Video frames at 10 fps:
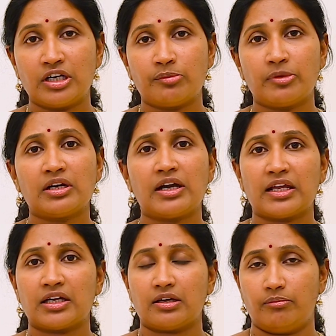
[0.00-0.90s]
treatment,
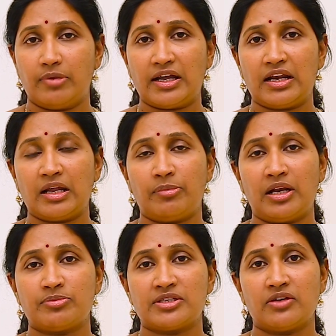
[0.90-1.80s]
like benign
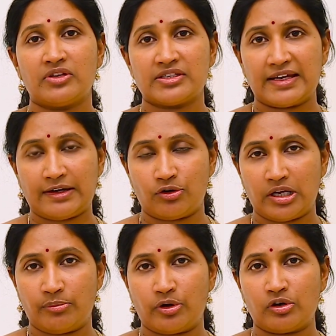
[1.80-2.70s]
epilepsy with
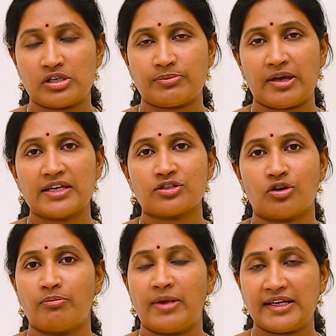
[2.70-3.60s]
centrotemporal spikes
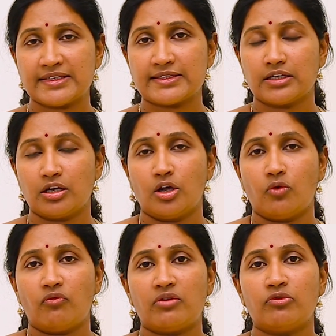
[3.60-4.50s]
or BECS,
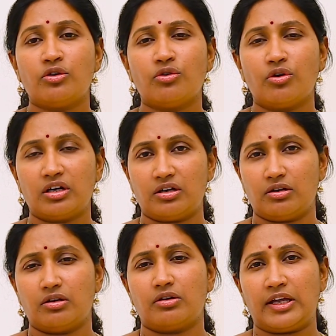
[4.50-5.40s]
where we do not
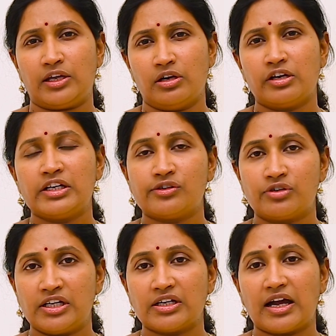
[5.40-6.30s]
regularly
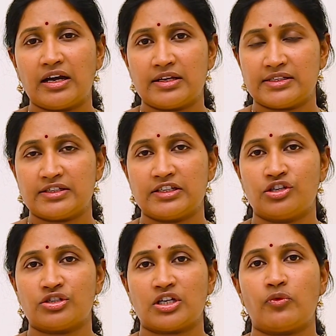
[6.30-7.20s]
treat unless the
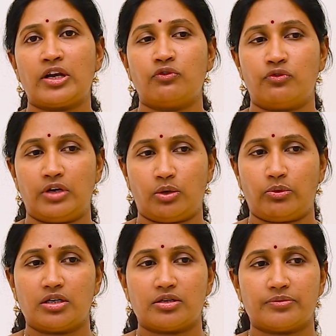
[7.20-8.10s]
seizures are very
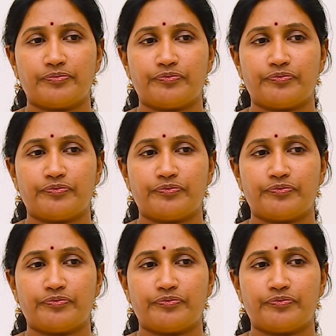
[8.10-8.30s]
frequent.